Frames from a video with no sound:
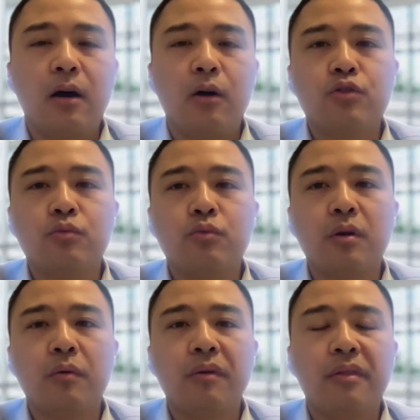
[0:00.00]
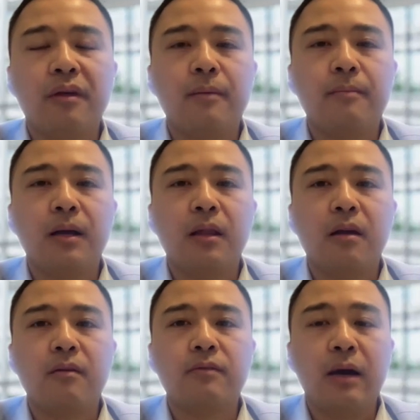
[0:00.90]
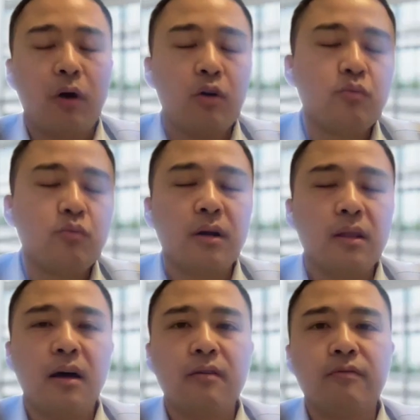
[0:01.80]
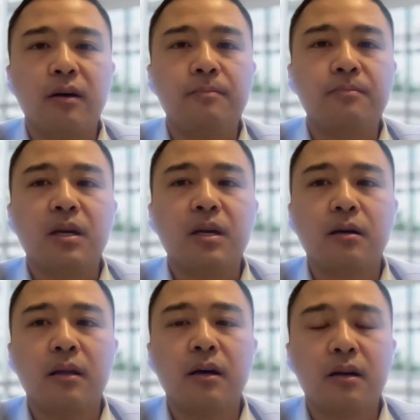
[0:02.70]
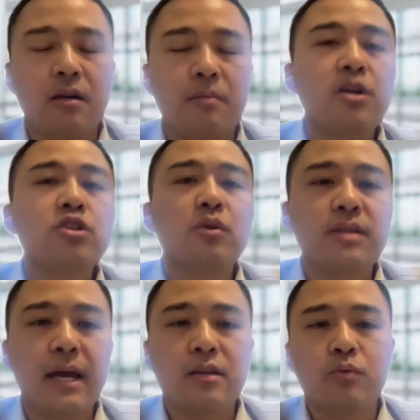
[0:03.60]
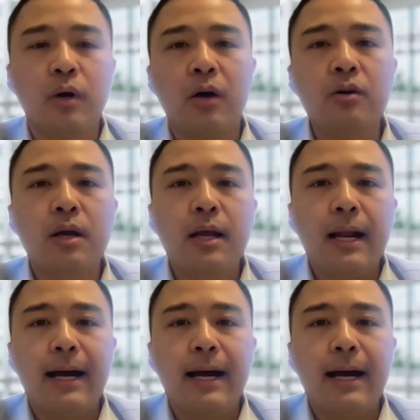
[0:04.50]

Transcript: I also work with on the commercial side as well,